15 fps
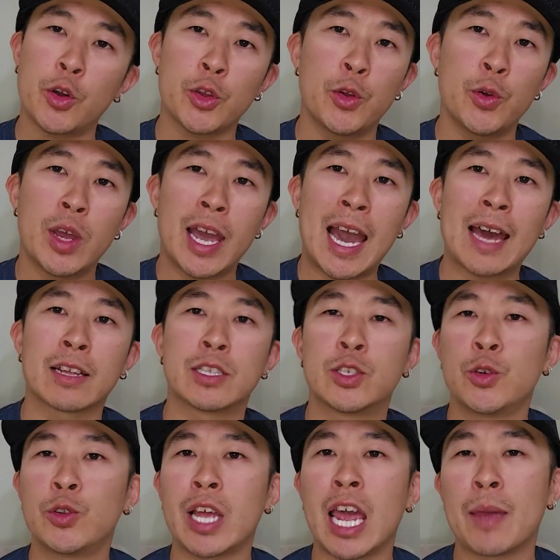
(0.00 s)
you how to
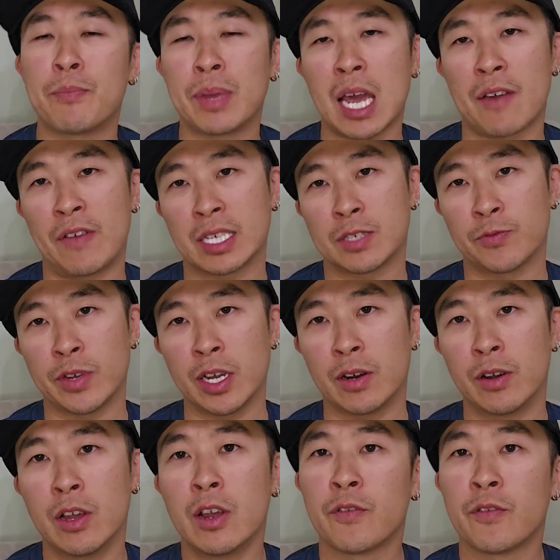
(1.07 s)
tune a BFS reel.